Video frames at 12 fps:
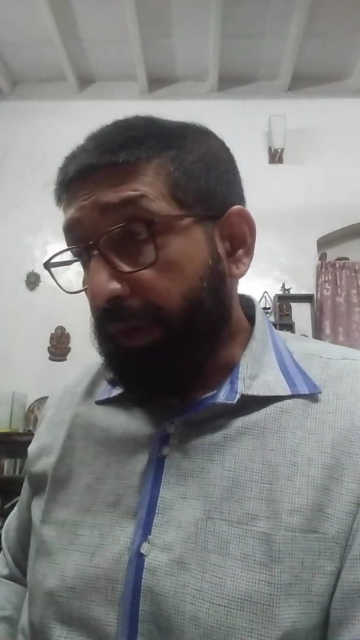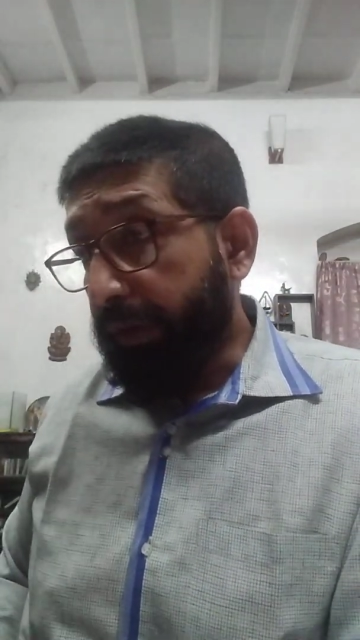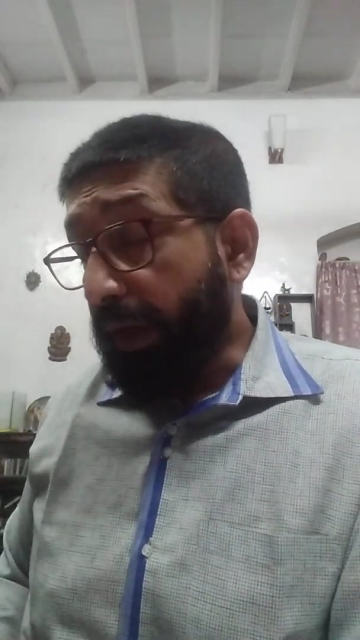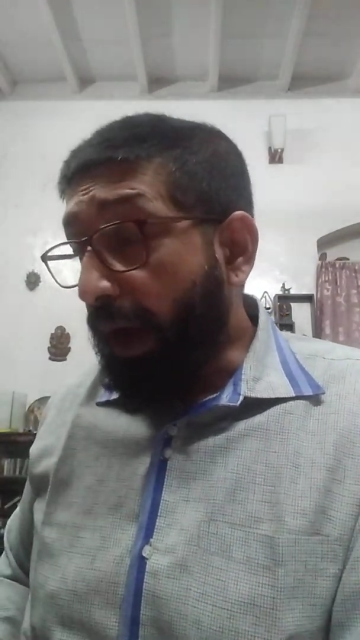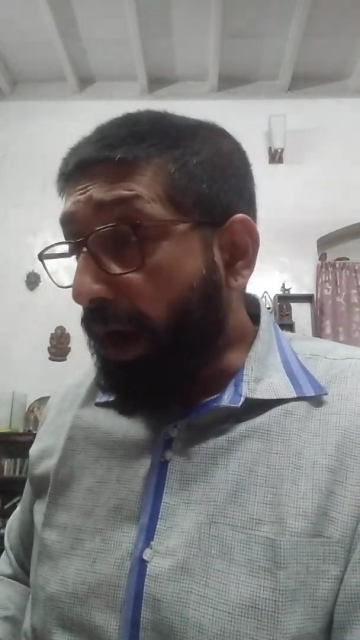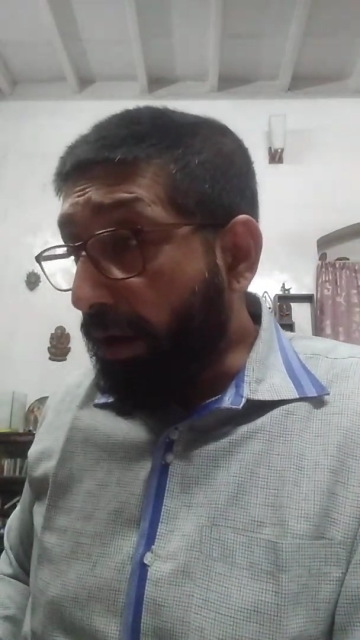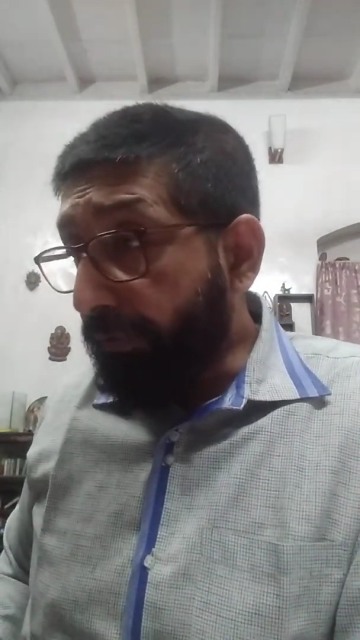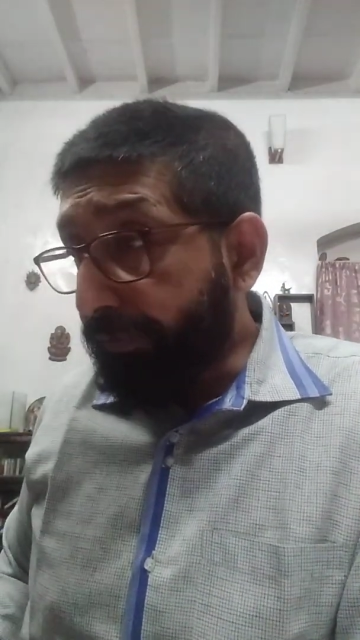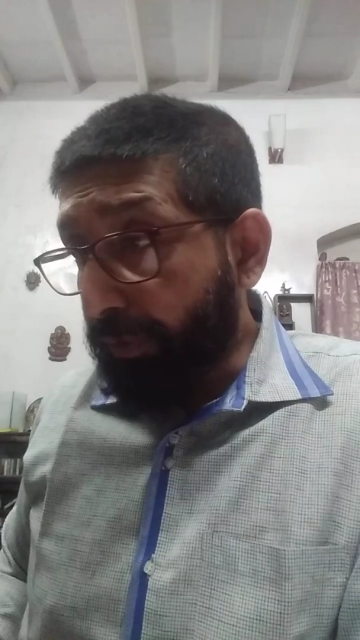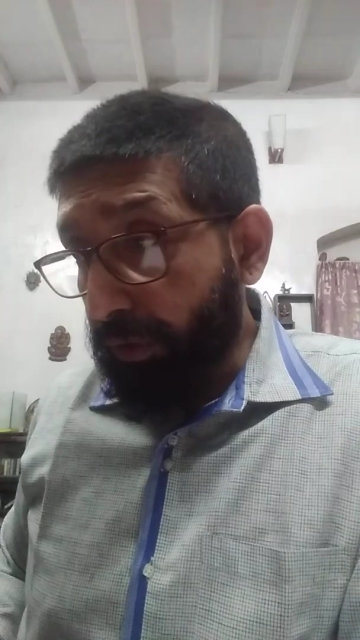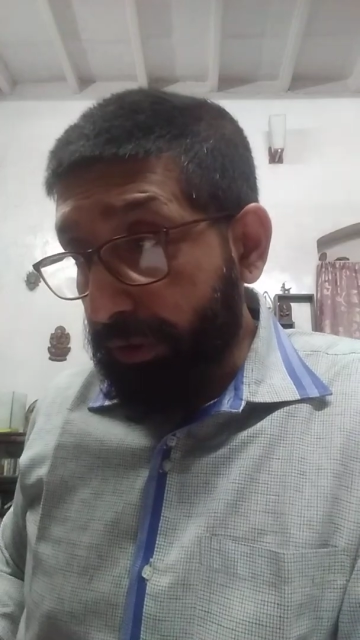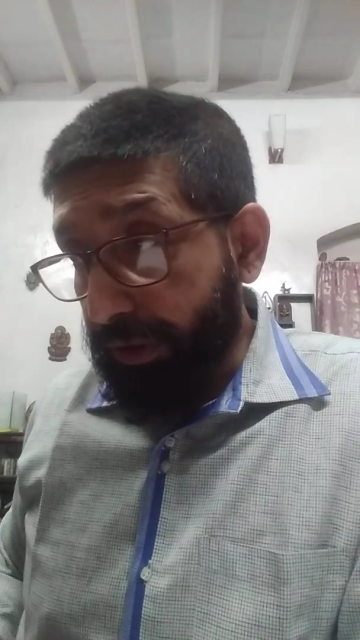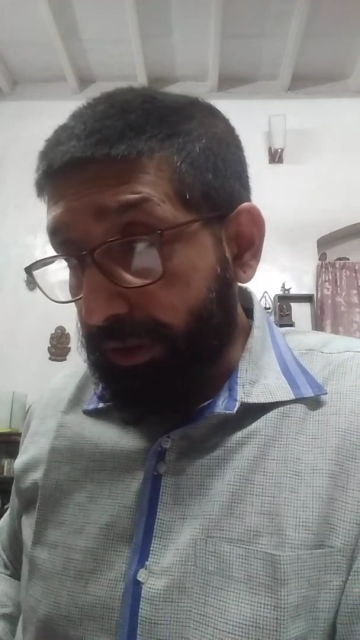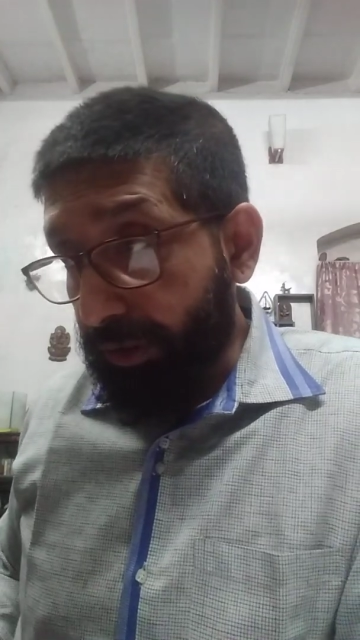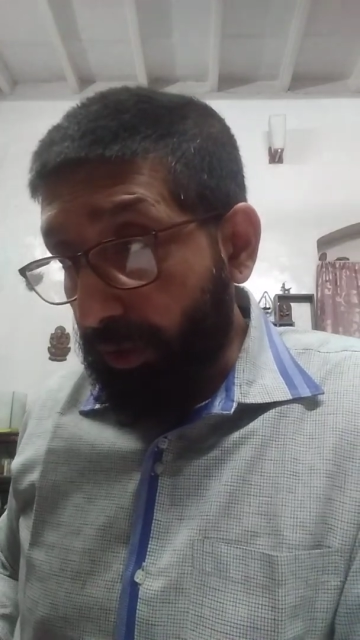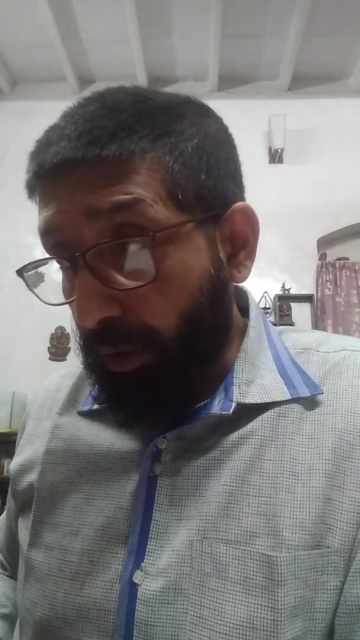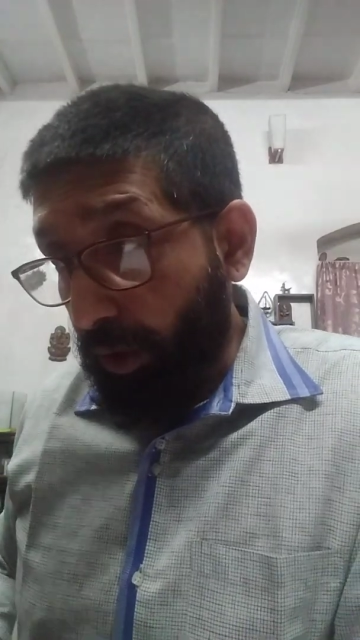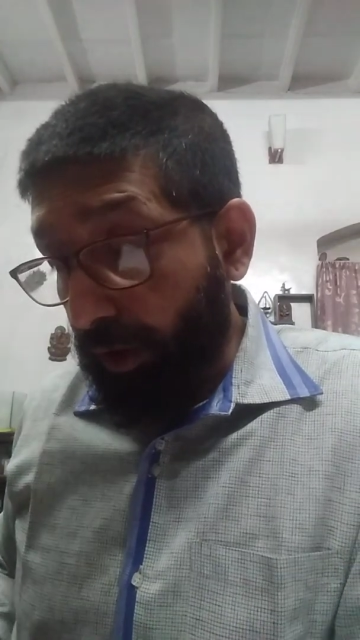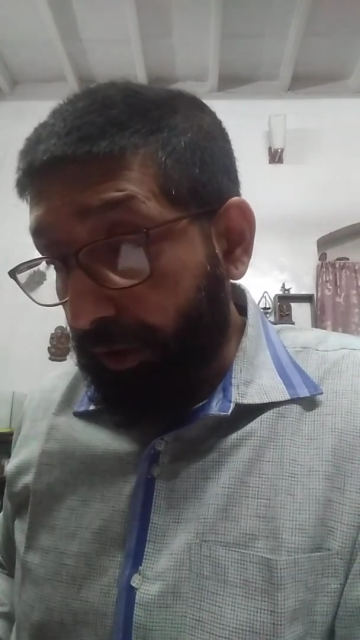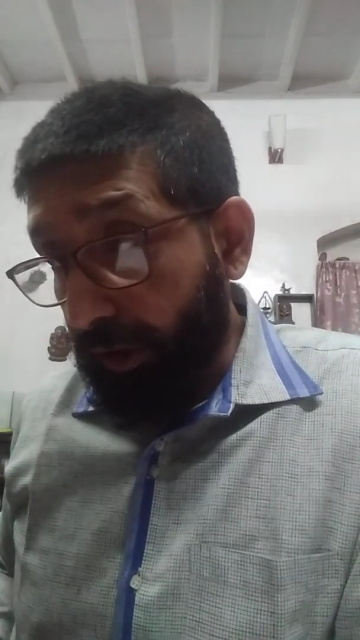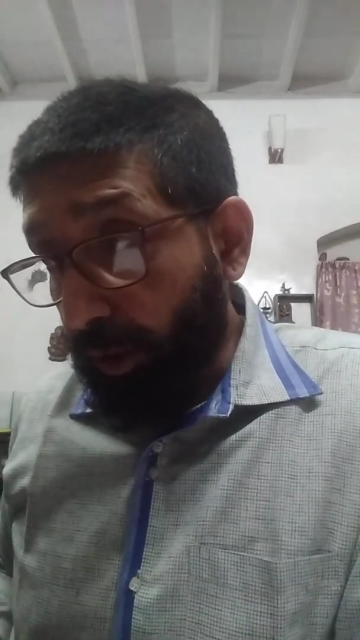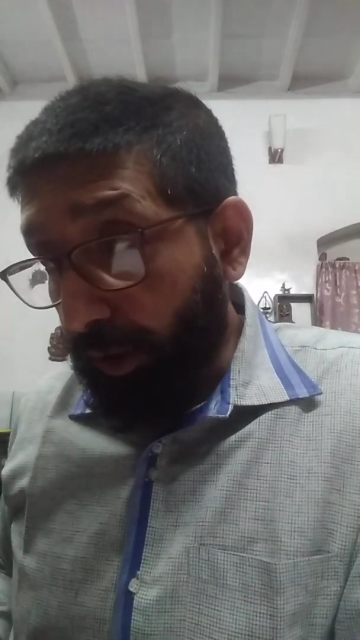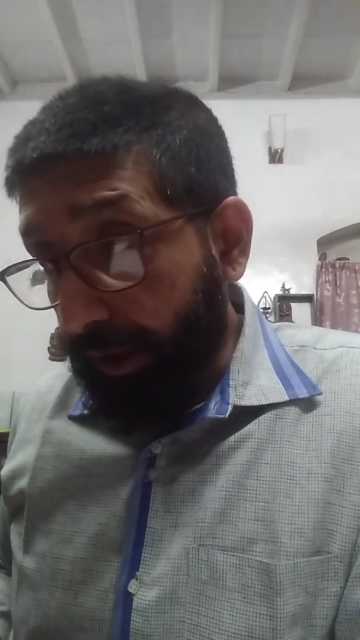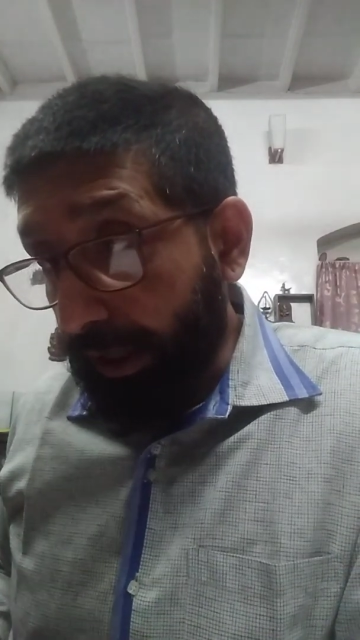the armed forces, or the
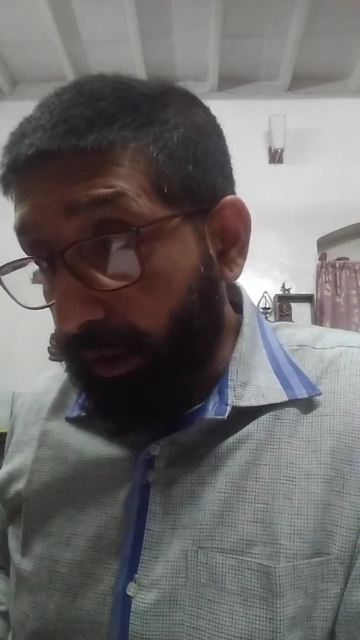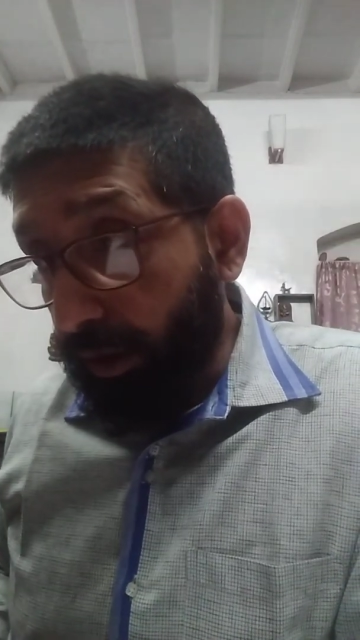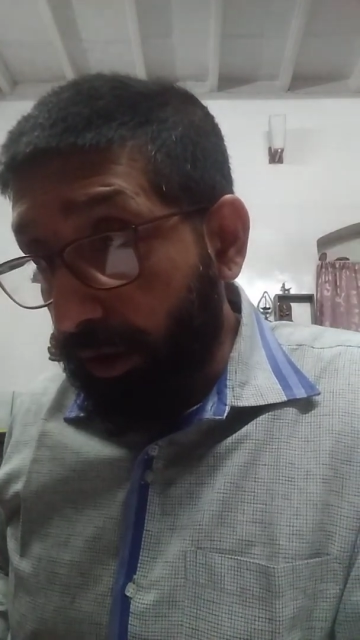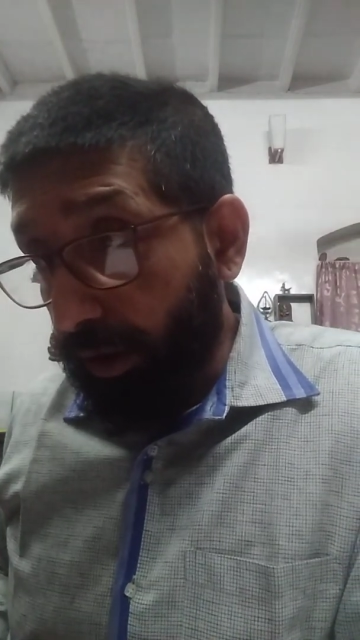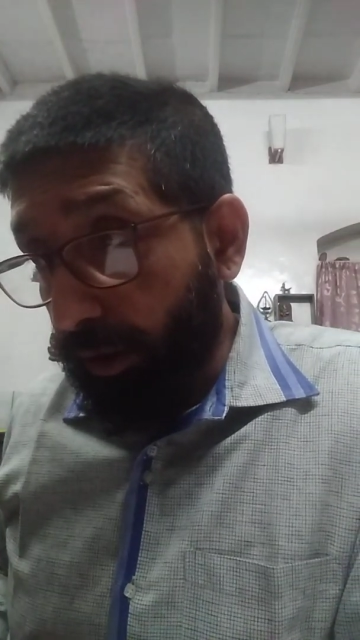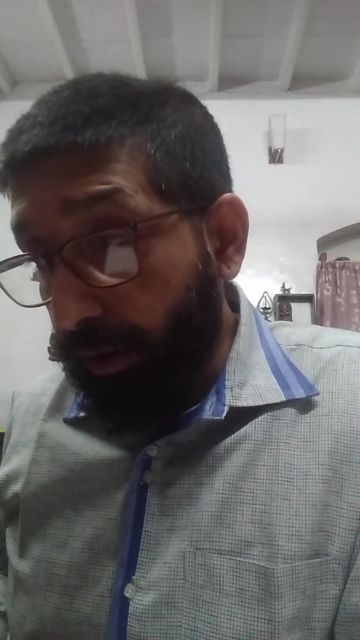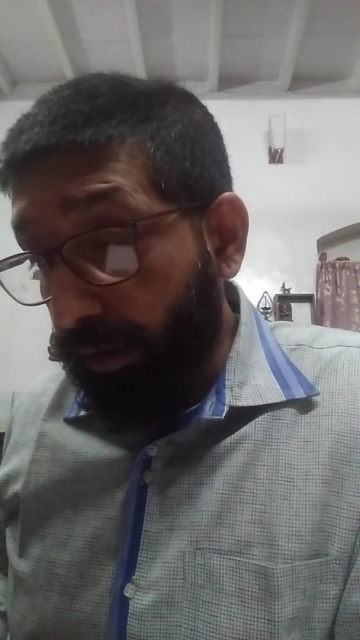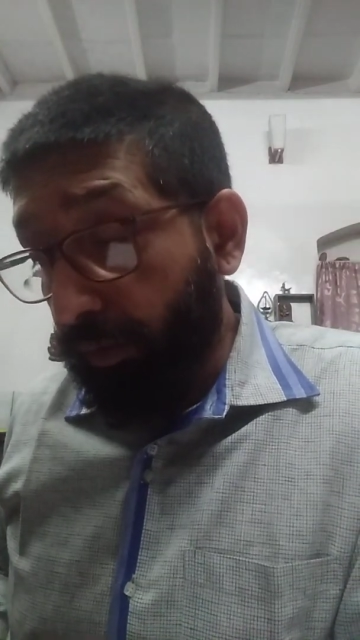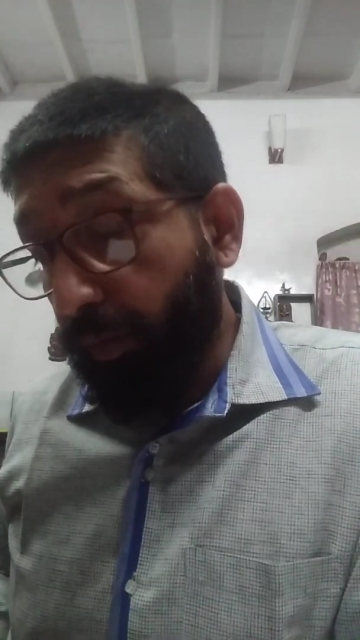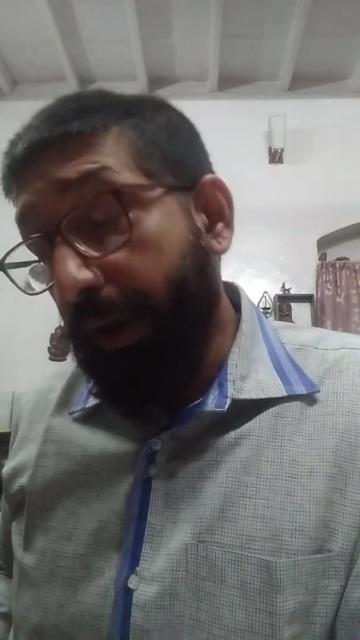local,